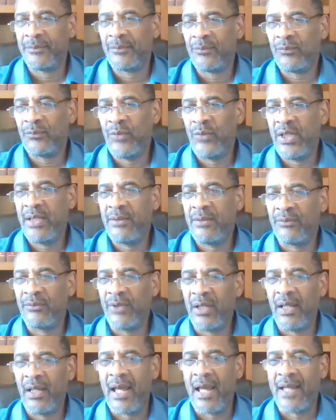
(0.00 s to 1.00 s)
we
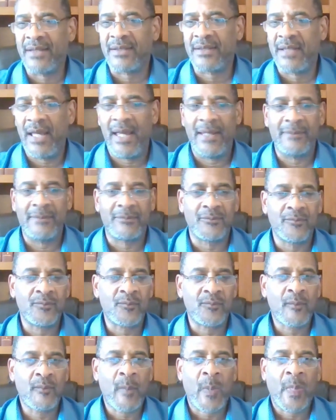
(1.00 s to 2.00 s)
realize that
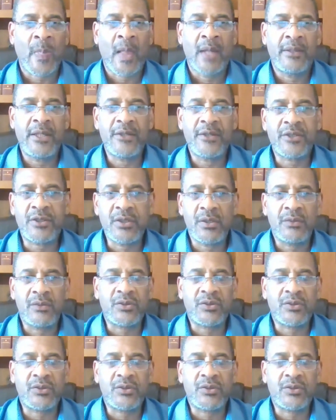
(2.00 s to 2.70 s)
there's